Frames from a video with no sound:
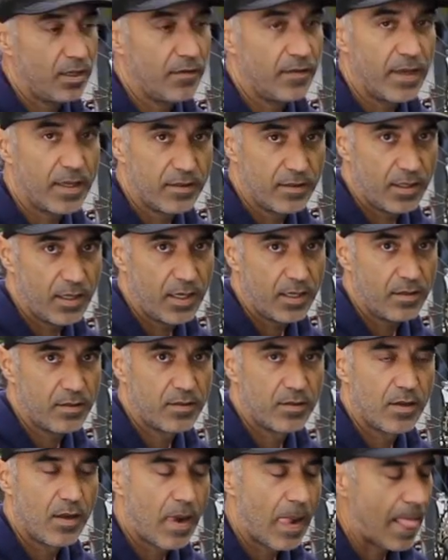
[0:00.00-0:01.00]
If that's the
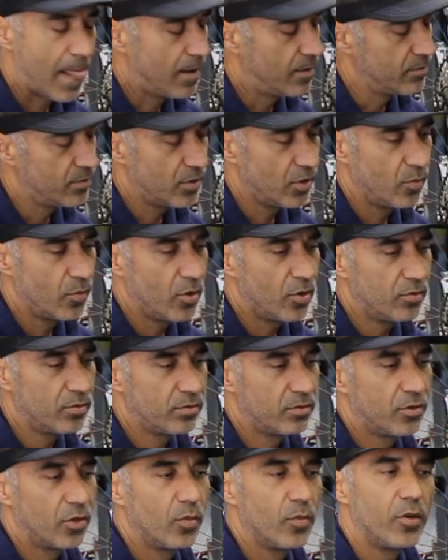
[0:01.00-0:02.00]
case,
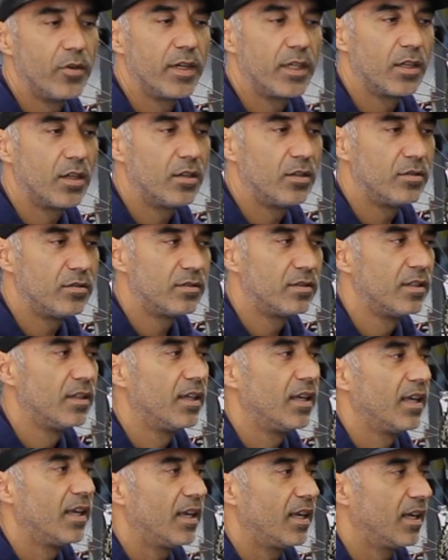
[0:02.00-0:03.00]
turbo, turbo it goes,
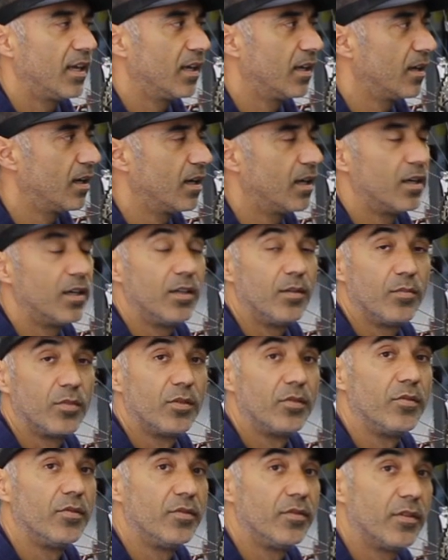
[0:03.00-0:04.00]
and I am
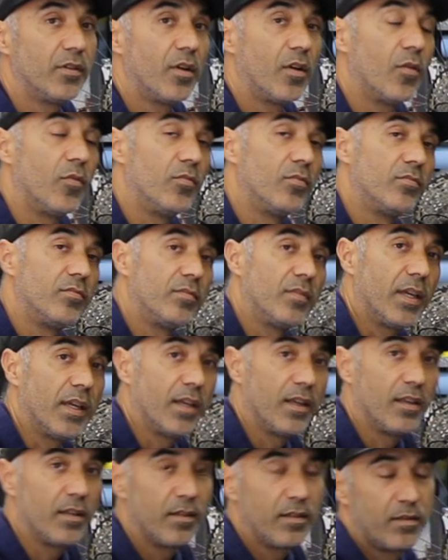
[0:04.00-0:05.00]
cruising home.
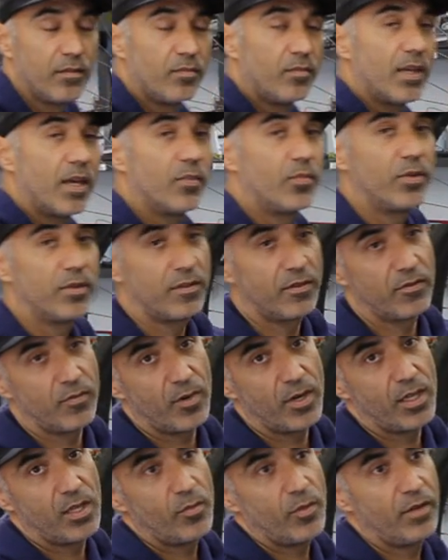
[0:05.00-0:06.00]
And that puts a
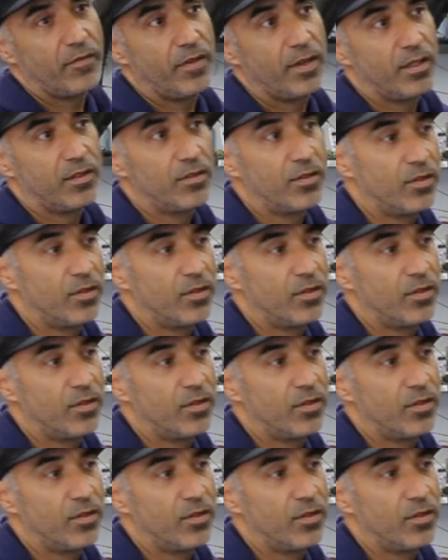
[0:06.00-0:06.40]
smile on my face